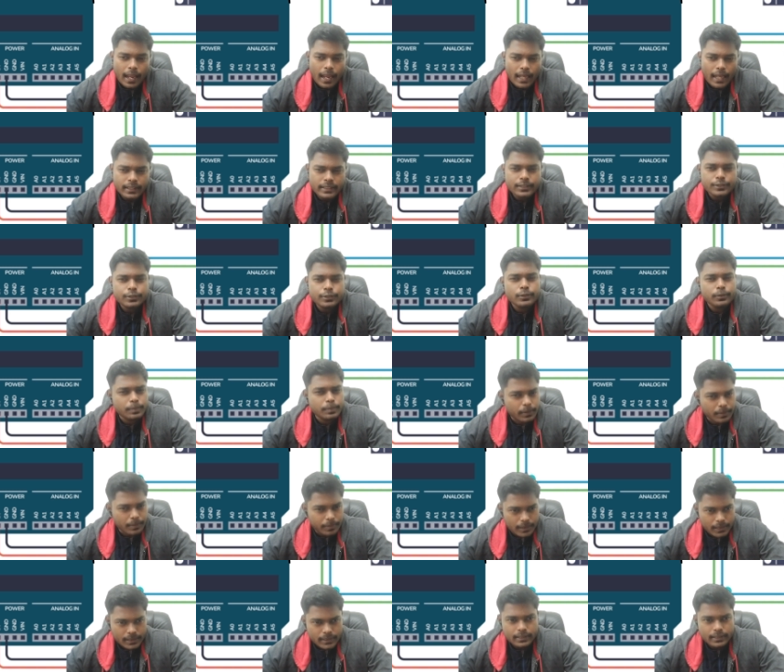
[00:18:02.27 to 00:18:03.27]
And it's
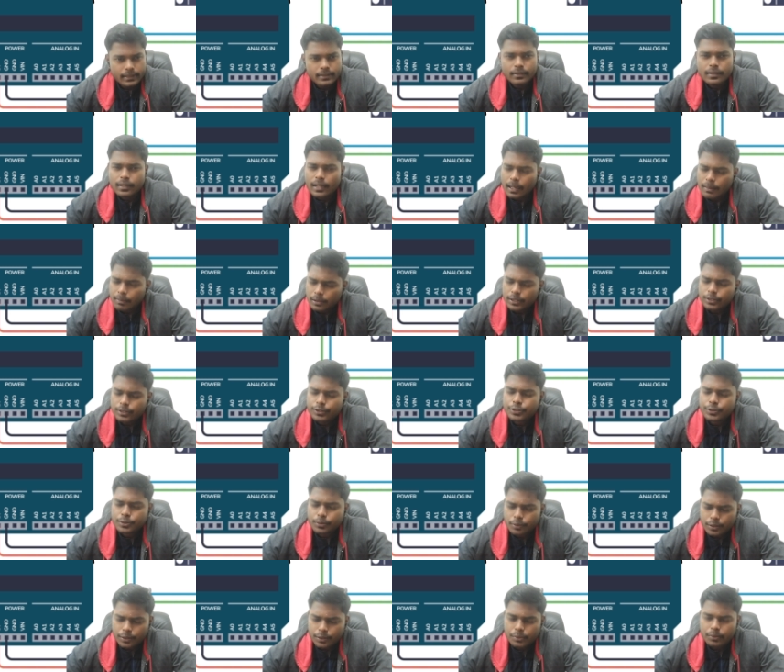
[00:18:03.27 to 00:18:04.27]
super busy. I'm gonna
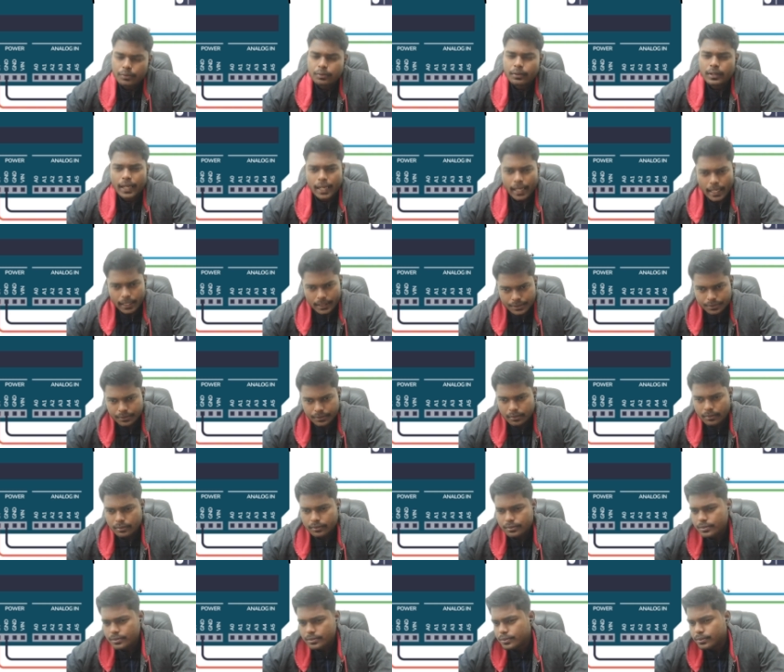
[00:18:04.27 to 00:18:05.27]
show you
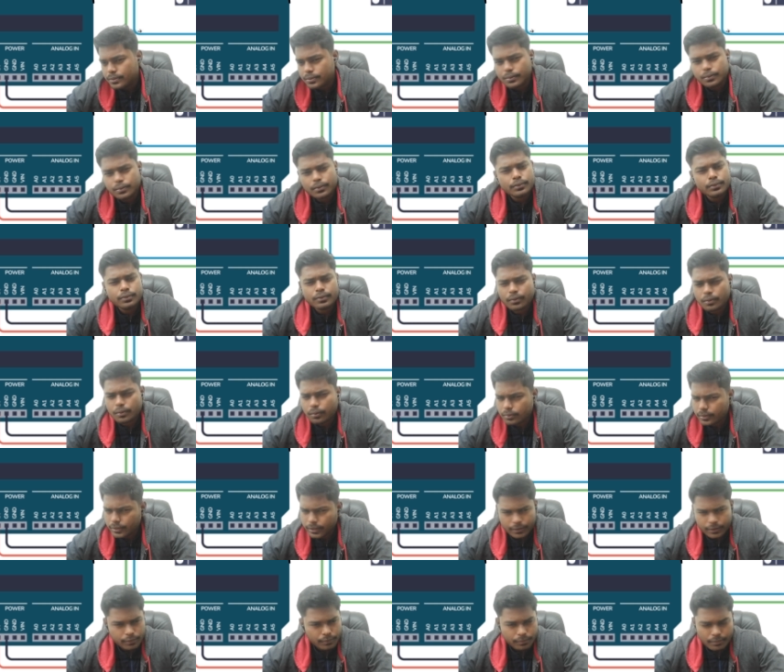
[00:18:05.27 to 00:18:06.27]
hands-on, so no
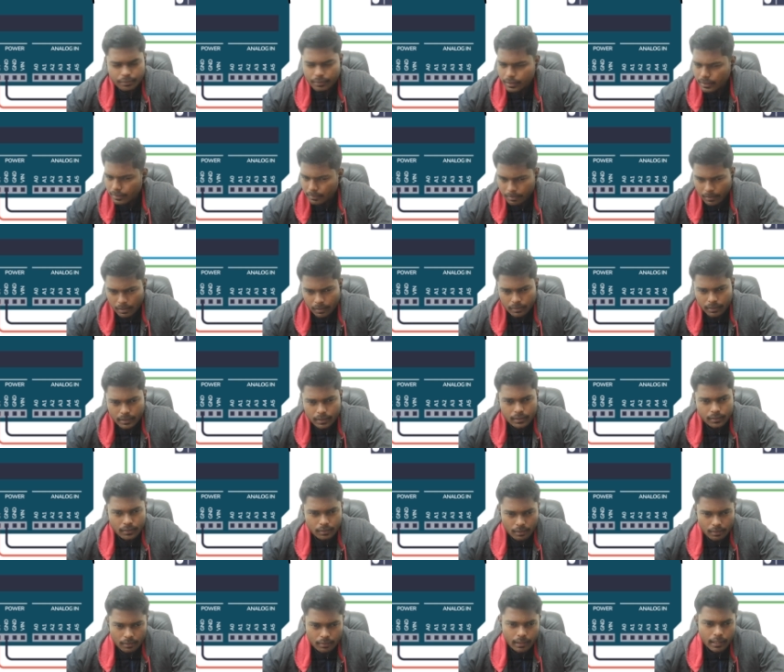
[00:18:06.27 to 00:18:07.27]
need to worry about
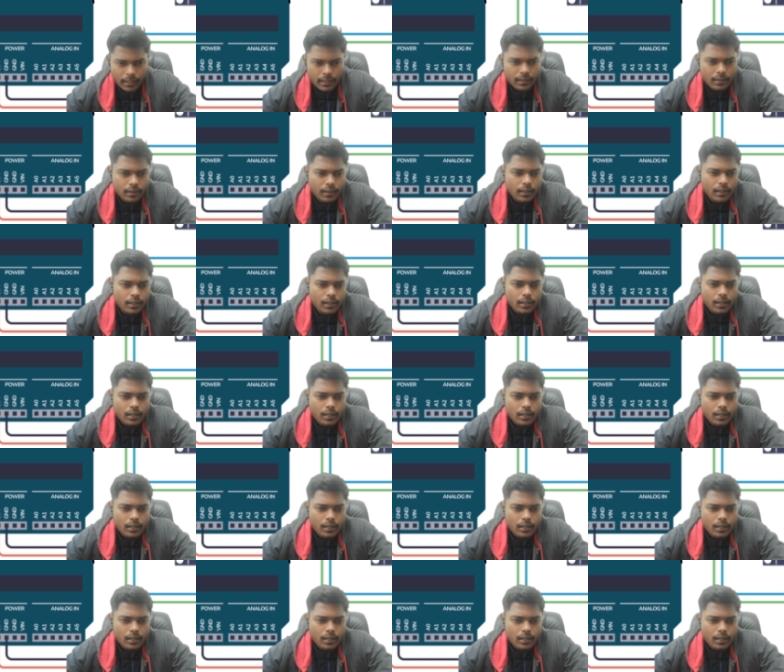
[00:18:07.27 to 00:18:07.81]
it. All right.